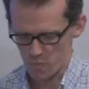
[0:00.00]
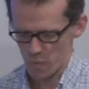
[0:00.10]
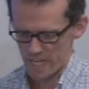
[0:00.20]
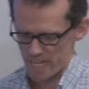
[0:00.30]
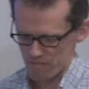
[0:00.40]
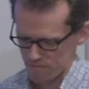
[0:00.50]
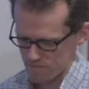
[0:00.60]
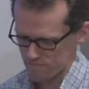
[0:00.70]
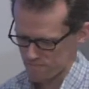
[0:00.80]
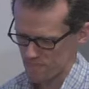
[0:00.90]
We
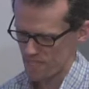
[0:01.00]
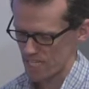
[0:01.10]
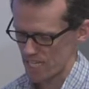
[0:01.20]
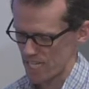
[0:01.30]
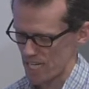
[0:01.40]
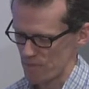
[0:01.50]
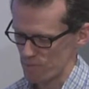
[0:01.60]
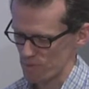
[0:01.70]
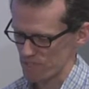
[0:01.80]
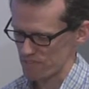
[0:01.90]
have a
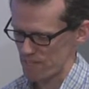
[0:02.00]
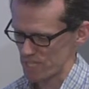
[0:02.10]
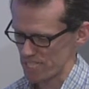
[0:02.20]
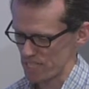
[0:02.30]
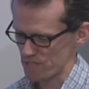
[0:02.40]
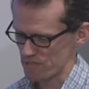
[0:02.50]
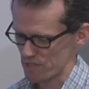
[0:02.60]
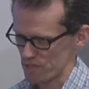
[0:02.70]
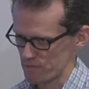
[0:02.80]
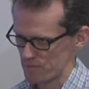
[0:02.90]
broader family of
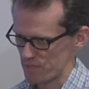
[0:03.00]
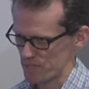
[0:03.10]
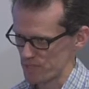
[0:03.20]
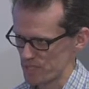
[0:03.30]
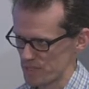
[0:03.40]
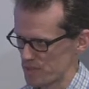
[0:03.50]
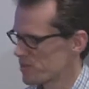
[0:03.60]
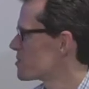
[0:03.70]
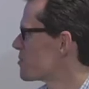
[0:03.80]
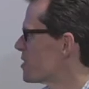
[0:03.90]
documents beyond
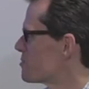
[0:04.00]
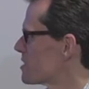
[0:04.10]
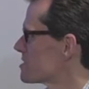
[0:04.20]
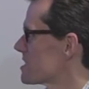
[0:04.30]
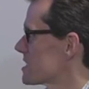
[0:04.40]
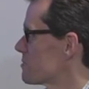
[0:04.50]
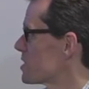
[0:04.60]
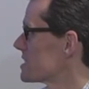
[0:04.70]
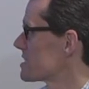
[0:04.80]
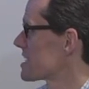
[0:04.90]
word processing
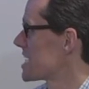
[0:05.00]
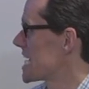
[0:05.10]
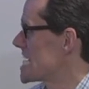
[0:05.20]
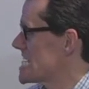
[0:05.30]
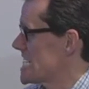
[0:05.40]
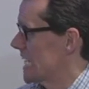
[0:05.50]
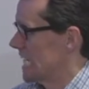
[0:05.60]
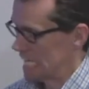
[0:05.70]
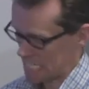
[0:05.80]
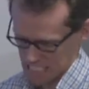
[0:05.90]
ones,
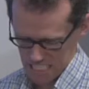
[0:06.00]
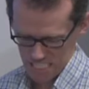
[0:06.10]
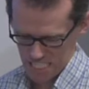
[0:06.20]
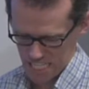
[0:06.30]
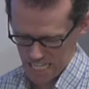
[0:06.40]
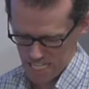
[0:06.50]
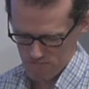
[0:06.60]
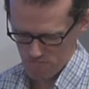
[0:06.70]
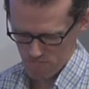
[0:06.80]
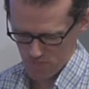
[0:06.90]
and
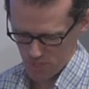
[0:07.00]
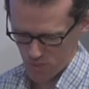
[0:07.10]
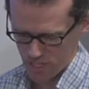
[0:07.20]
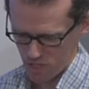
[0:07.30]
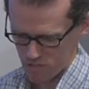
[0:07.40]
quite